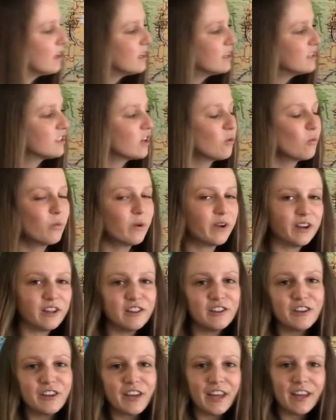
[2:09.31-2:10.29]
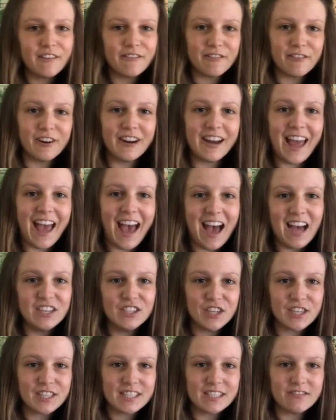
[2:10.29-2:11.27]
So we're looking for an
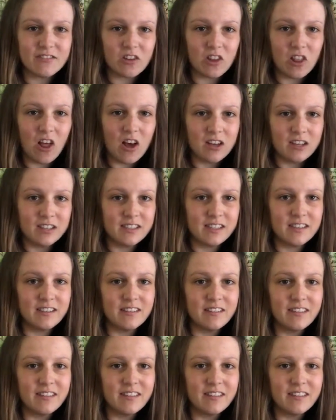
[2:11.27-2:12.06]
adjective clause